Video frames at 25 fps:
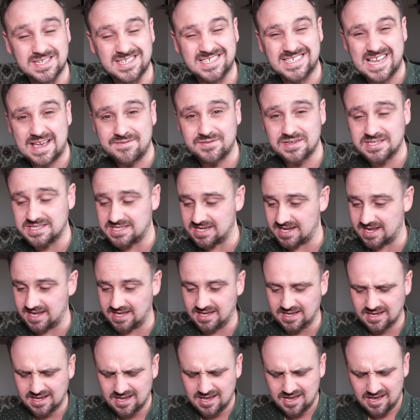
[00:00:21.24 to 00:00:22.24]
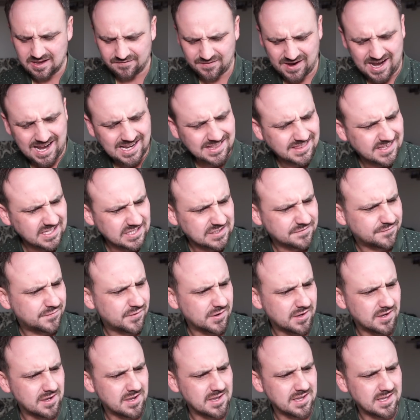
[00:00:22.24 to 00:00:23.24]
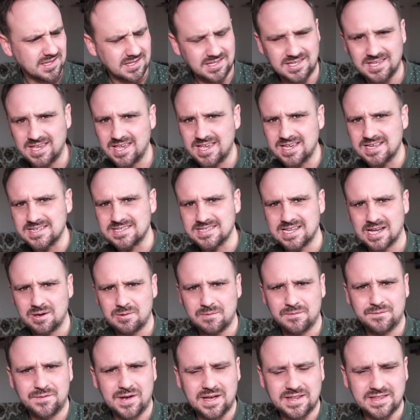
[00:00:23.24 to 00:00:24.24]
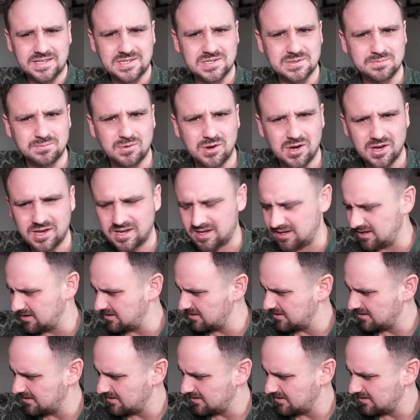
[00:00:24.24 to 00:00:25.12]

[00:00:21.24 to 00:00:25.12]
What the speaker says: 7D. I've had this for years now. In fact, this is my,